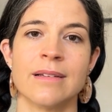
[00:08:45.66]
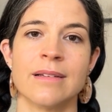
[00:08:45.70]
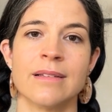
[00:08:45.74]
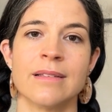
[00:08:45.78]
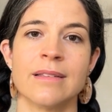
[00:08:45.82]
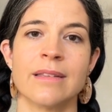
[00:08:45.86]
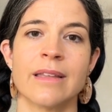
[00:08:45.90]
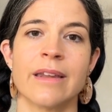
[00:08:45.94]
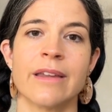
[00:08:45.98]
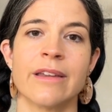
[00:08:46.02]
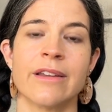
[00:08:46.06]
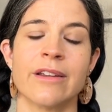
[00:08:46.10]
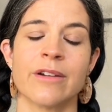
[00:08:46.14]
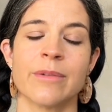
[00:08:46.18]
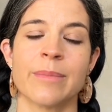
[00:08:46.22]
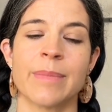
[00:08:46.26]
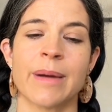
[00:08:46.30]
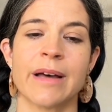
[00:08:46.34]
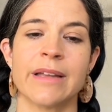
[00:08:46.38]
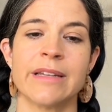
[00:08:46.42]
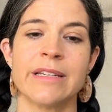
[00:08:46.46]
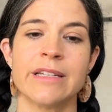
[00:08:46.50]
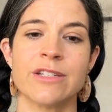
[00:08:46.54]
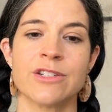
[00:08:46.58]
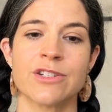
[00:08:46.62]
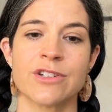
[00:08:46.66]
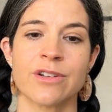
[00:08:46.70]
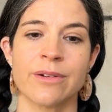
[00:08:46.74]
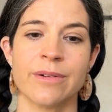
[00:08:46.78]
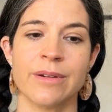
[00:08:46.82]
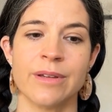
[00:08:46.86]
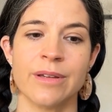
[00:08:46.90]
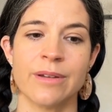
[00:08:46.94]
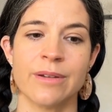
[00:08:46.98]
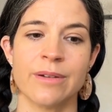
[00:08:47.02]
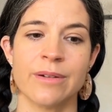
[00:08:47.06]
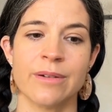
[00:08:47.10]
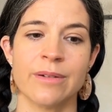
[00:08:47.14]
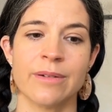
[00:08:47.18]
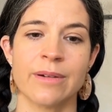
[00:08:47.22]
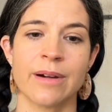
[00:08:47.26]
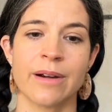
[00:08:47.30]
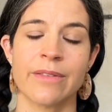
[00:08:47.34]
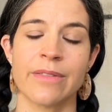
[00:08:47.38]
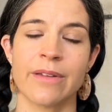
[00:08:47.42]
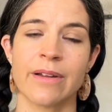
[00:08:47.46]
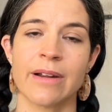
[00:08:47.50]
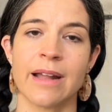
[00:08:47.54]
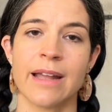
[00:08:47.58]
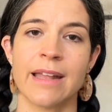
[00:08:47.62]
Letting your body show you, are
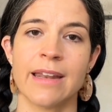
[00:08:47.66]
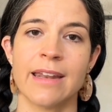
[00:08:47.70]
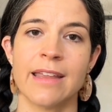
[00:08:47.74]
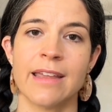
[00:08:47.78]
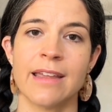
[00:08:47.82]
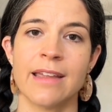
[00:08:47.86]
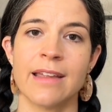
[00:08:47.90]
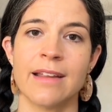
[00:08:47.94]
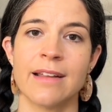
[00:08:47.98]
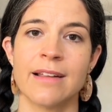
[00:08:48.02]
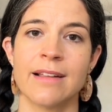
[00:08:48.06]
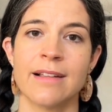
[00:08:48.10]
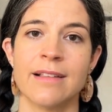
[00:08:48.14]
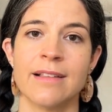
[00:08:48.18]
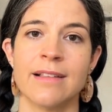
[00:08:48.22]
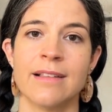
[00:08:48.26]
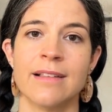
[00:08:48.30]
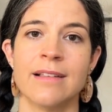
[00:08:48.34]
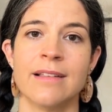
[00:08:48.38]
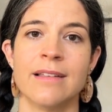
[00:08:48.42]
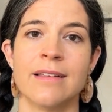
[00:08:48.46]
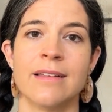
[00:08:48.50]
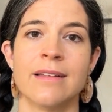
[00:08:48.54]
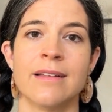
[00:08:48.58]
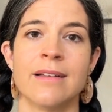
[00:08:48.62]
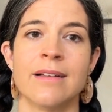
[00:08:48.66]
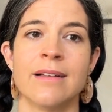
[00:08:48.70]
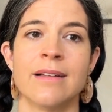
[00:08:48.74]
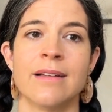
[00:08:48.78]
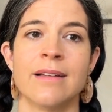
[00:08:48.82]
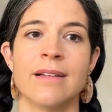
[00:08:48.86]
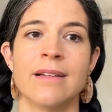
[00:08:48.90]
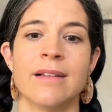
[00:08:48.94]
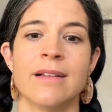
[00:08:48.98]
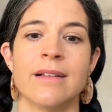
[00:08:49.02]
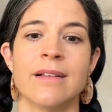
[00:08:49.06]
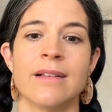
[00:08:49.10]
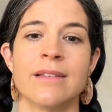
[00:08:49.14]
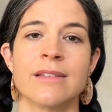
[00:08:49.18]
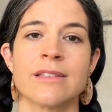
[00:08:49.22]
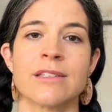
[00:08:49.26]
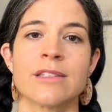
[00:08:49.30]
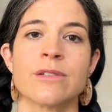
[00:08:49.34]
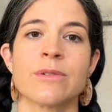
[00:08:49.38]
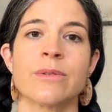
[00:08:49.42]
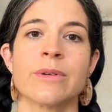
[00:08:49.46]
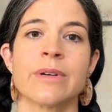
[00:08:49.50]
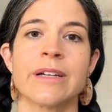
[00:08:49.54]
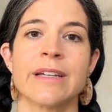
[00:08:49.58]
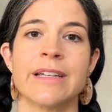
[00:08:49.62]
there any
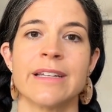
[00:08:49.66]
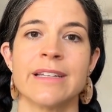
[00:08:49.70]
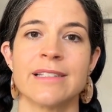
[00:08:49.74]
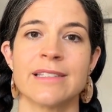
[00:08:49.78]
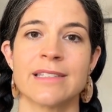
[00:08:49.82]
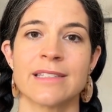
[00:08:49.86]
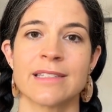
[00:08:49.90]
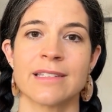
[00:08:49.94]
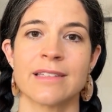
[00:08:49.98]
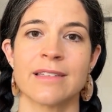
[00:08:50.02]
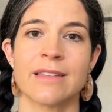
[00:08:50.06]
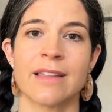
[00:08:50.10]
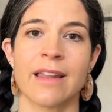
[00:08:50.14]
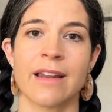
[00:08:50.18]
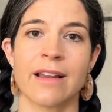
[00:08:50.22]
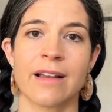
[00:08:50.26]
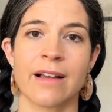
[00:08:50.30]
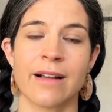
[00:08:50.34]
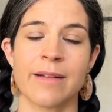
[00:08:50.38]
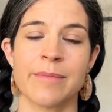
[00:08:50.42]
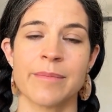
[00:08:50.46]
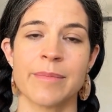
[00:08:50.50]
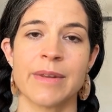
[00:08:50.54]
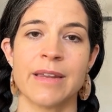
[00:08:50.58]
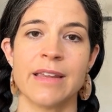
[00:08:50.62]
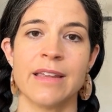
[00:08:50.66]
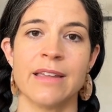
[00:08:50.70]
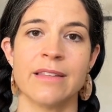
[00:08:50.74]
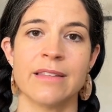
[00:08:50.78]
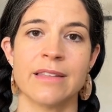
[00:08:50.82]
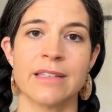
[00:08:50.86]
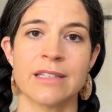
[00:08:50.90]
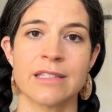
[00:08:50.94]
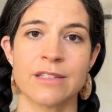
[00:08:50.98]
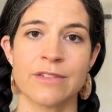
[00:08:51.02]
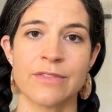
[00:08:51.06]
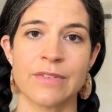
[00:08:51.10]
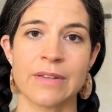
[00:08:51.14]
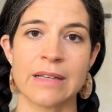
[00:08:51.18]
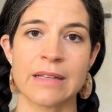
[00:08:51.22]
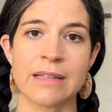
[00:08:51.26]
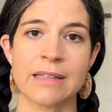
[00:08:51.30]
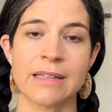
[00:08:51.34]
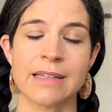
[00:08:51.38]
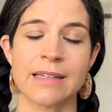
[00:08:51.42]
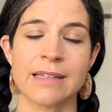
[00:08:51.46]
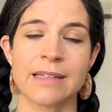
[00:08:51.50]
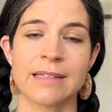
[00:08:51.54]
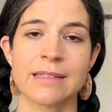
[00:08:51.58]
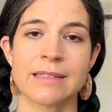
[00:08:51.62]
stories that accompany this
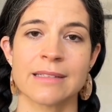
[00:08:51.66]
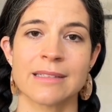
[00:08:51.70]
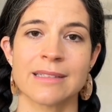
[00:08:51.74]
feeling?